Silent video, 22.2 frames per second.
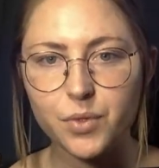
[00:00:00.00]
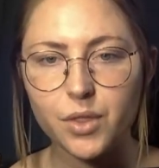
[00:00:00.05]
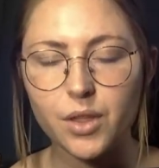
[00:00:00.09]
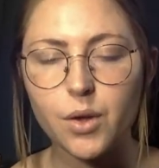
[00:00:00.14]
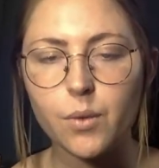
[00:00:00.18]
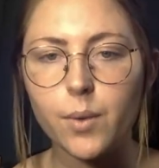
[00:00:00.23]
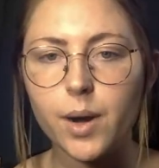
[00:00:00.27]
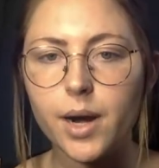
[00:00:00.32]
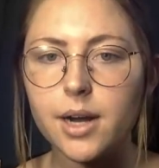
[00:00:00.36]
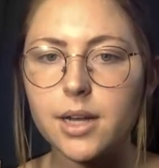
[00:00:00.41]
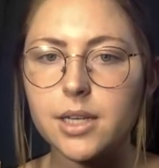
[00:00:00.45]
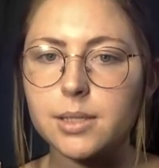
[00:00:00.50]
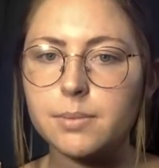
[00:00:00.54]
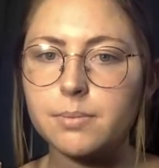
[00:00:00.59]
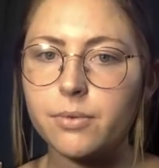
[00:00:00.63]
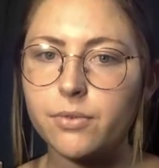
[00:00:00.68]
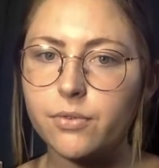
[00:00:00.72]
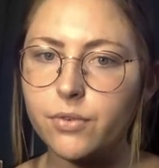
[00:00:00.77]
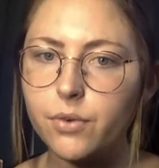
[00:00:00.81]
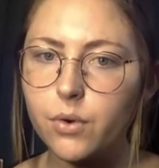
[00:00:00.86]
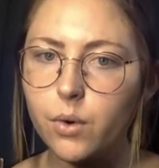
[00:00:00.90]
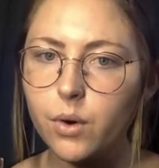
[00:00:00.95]
Whereas
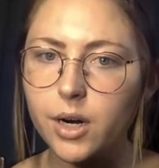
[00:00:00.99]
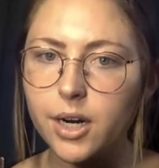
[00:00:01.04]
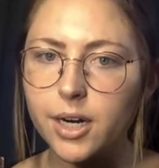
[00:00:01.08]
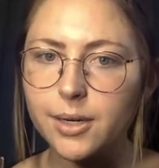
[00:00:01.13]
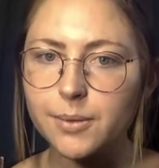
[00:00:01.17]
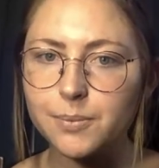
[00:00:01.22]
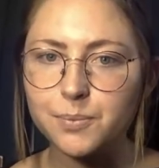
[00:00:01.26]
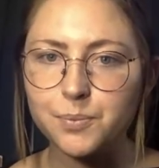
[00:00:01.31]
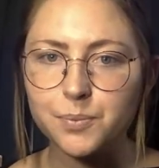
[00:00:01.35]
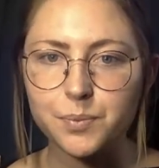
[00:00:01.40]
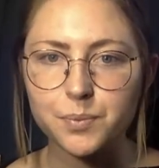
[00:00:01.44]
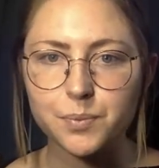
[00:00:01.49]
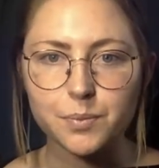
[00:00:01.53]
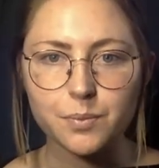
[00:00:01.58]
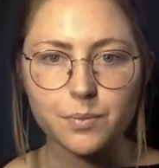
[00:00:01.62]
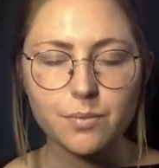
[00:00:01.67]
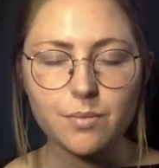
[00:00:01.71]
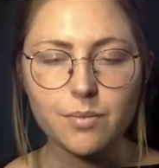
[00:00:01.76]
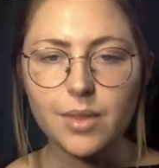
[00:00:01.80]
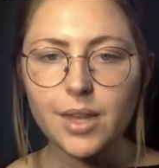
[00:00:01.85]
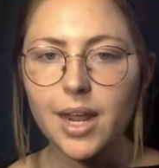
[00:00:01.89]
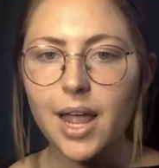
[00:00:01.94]
before,
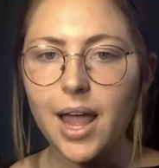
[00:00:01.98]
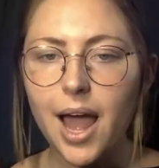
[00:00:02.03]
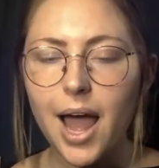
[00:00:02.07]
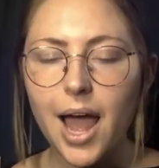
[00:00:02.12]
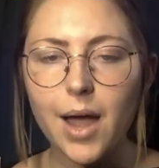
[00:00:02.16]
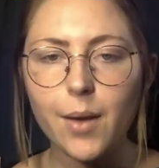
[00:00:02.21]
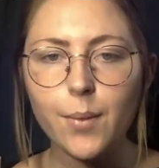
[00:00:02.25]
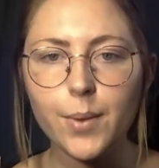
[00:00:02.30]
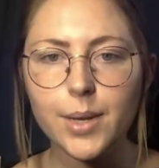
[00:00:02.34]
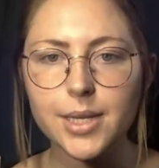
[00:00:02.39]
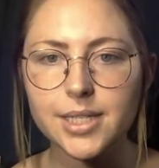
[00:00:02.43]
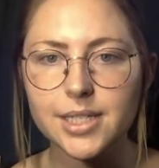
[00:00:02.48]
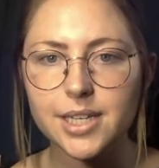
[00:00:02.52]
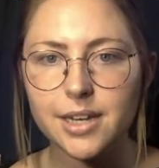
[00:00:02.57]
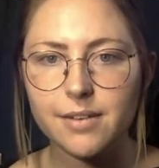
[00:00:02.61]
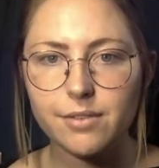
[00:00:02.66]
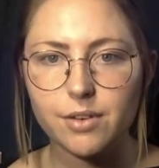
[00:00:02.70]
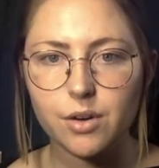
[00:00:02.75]
I wasn't even